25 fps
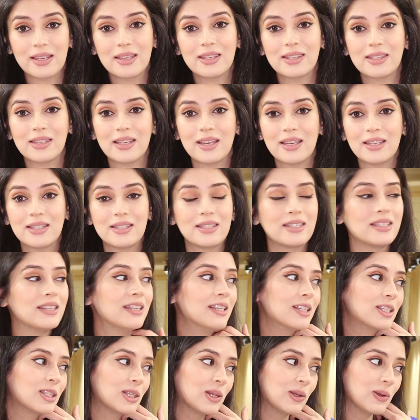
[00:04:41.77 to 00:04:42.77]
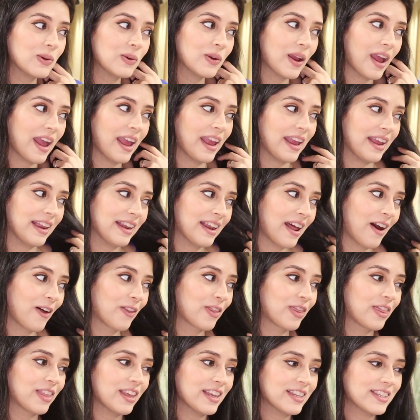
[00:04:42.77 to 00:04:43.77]
This is D2A.
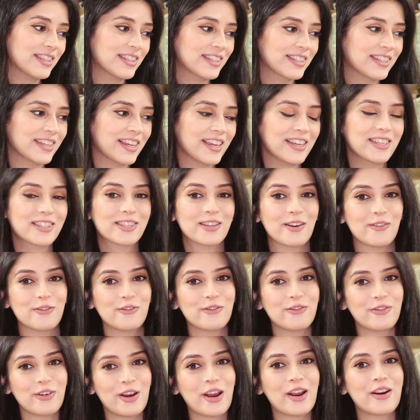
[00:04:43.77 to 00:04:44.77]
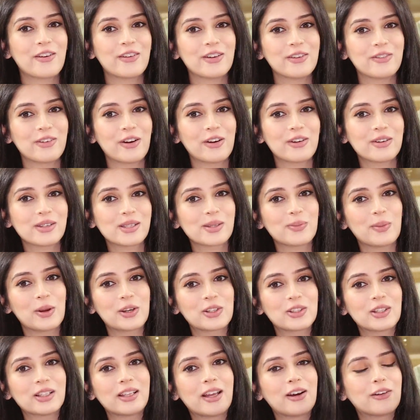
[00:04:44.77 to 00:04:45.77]
Now, this is a very, very
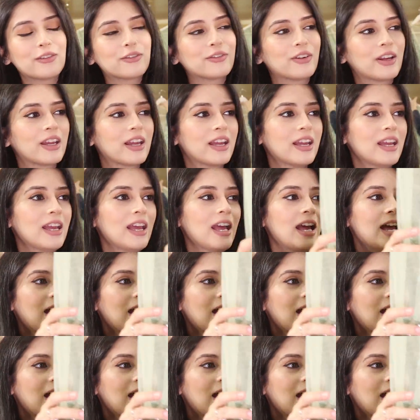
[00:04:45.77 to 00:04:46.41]
special outfit.